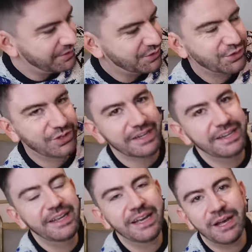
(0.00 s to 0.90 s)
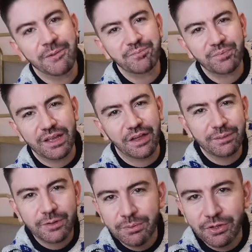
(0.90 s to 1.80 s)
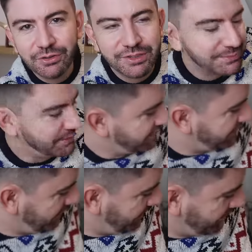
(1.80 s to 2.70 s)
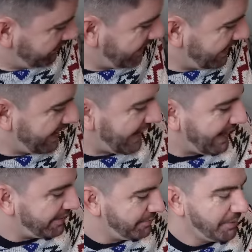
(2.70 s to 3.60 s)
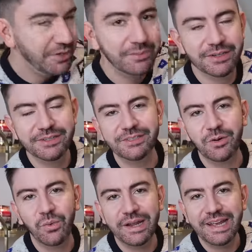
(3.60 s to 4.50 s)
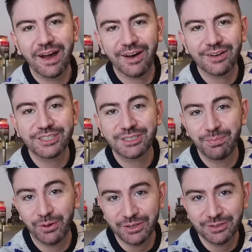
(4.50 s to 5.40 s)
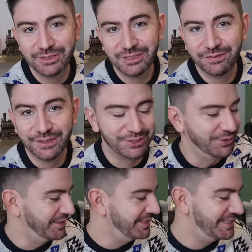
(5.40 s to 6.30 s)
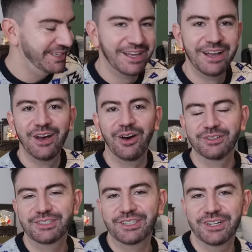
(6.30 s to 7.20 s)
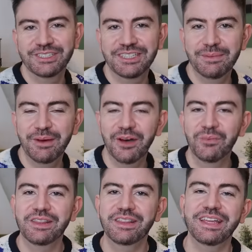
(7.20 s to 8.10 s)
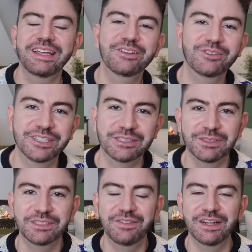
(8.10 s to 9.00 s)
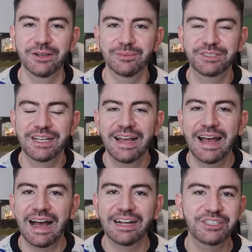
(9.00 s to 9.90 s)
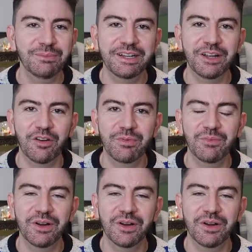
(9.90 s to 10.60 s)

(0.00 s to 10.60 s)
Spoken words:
the tree, I think I'm gonna put a Christmas film on. At the moment, we are spoilt for choice on Sky Cinema with the Christmas films. As you may know, I've been